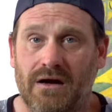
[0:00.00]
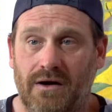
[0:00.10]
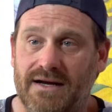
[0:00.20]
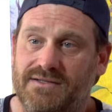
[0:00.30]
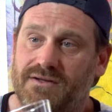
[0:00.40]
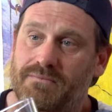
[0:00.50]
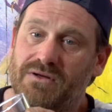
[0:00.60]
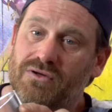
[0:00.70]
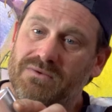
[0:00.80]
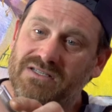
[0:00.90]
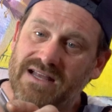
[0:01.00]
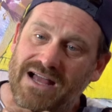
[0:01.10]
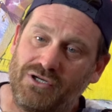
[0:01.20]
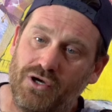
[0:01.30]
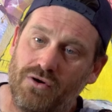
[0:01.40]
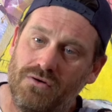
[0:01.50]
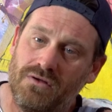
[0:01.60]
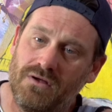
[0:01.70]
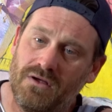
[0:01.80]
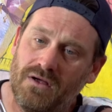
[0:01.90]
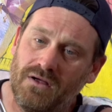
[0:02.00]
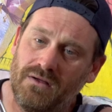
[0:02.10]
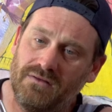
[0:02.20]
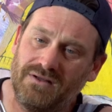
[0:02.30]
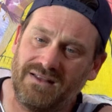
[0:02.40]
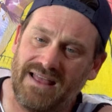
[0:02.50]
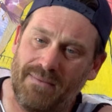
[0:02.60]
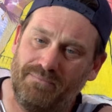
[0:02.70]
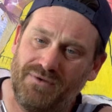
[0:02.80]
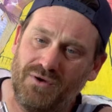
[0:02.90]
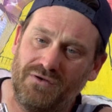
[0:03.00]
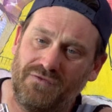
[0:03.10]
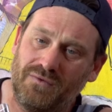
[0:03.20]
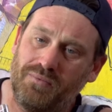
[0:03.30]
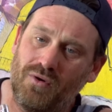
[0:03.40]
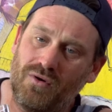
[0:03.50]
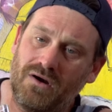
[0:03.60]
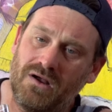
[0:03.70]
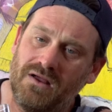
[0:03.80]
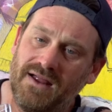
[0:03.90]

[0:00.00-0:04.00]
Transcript: All right, so the Milk Mustachio. Look at that beautiful pour.